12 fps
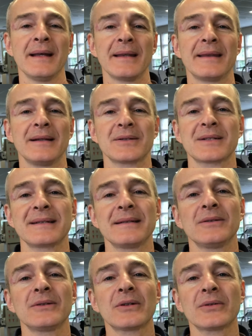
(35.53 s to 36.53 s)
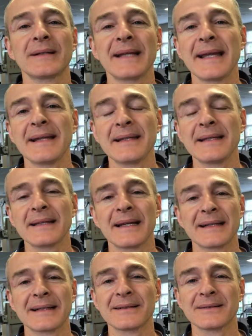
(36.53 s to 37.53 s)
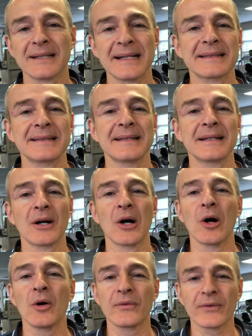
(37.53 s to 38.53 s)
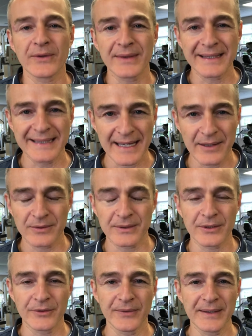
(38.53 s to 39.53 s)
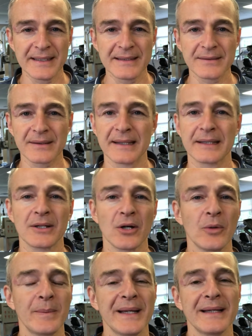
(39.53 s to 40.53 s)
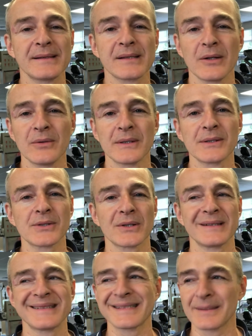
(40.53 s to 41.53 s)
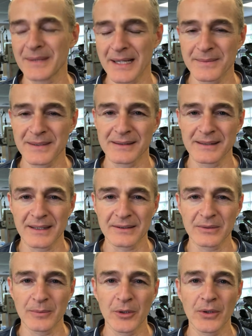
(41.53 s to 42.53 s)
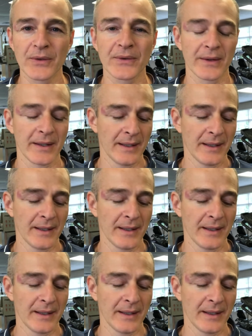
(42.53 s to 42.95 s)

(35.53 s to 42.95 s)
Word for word: They're still creating and collecting over-the-counter fees like co-pays, co-insurance, sometimes deductibles.